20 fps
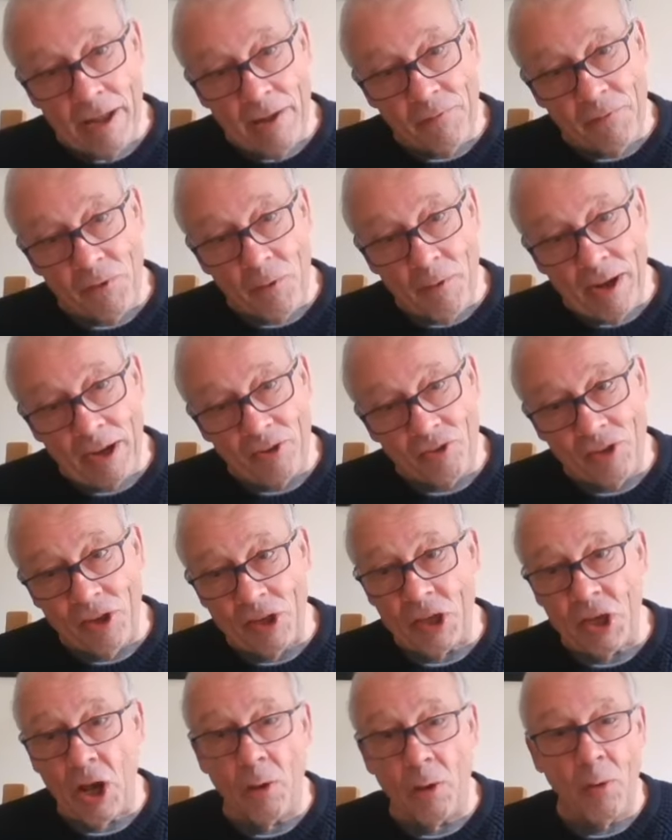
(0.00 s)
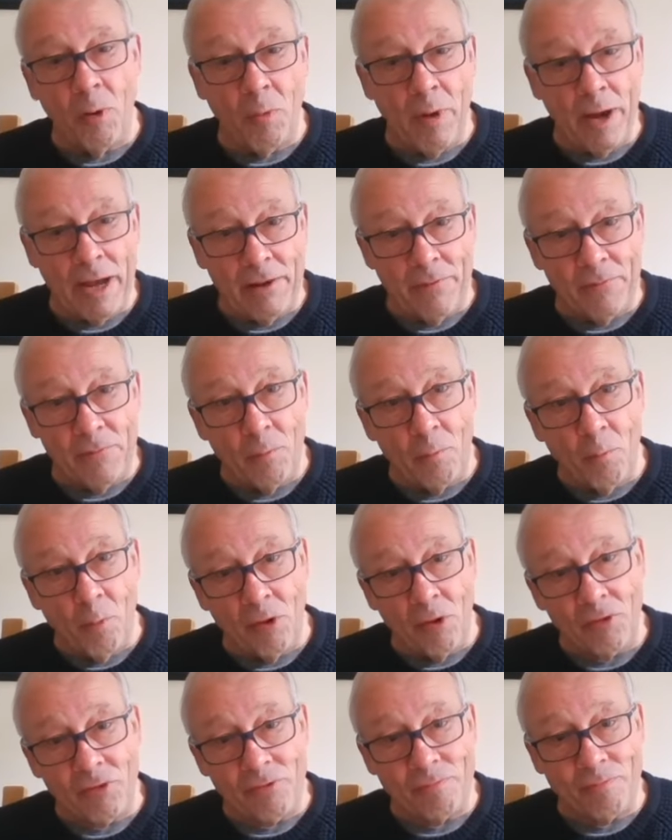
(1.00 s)
if you actually go away from
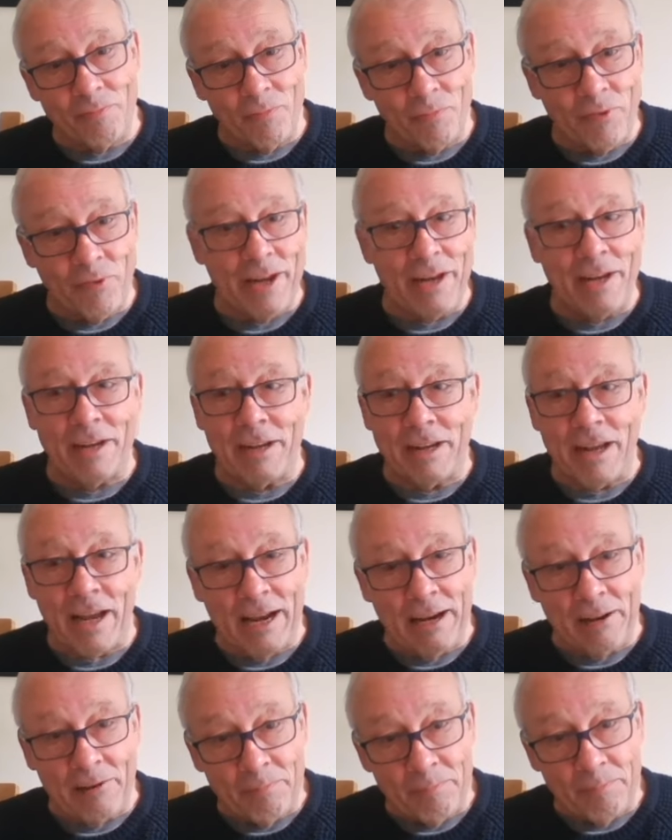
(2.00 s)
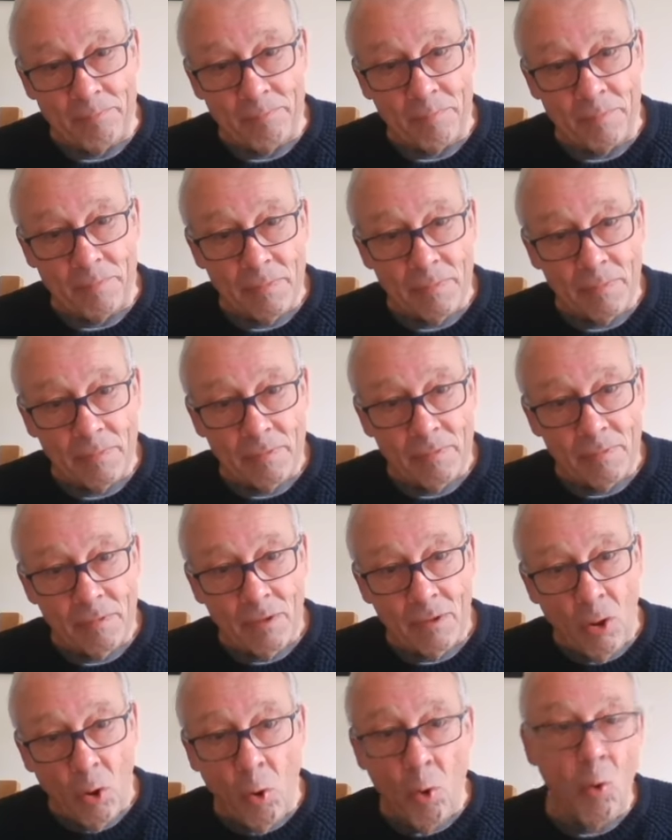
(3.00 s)
what's written down,
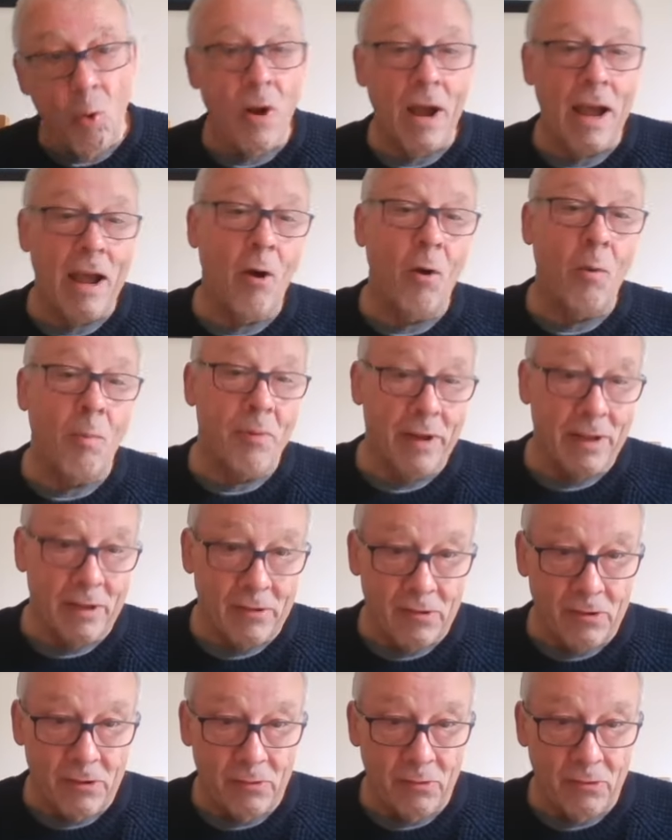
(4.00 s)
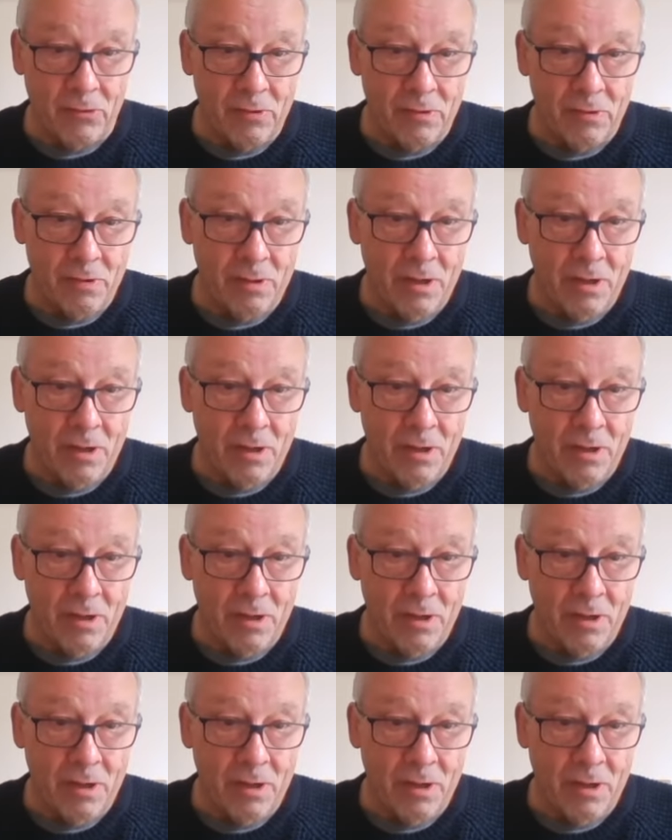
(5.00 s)
all hell breaks loose.